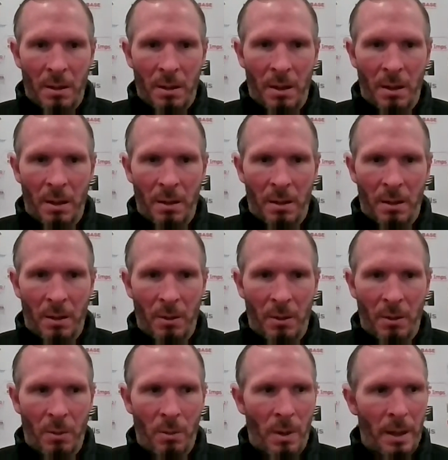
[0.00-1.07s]
to
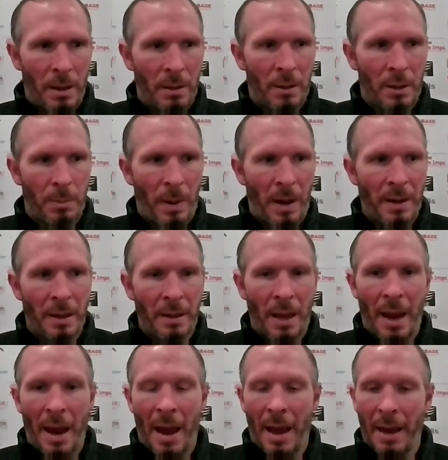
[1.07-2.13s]
to uh, spend the
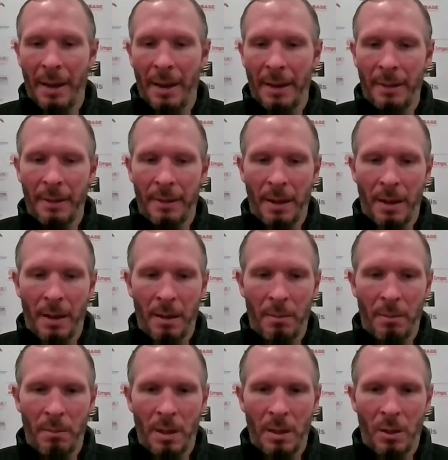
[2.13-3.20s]
day at, and
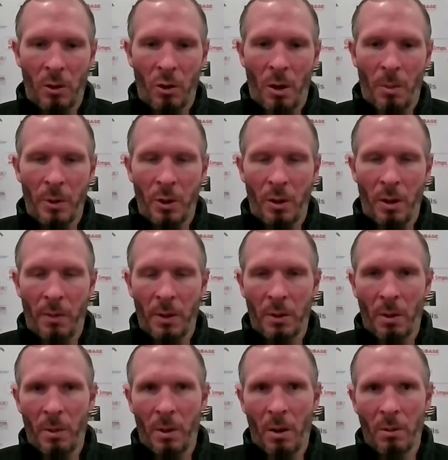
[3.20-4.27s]
um, it's a good opportunity for
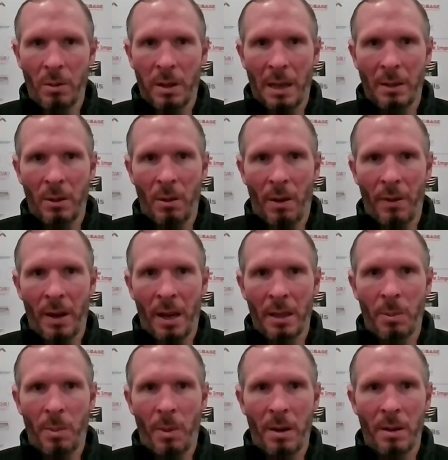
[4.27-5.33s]
some of those lads who haven't
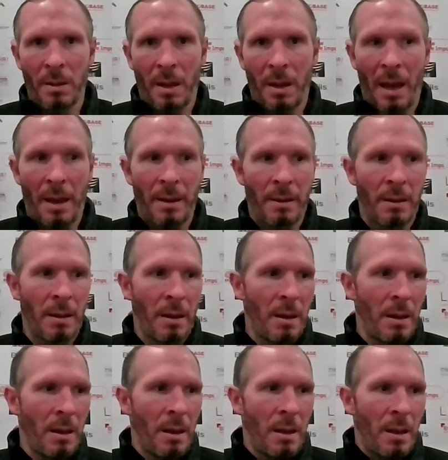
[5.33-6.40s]
experienced that.
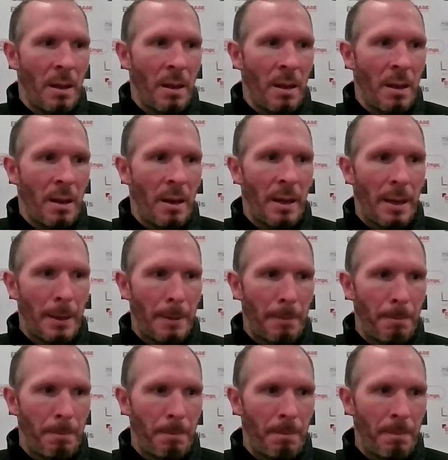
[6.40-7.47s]
And
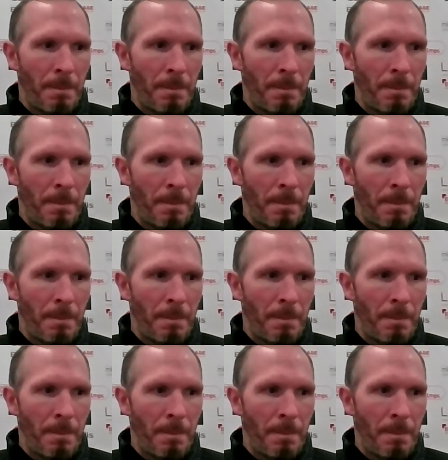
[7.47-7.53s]
um,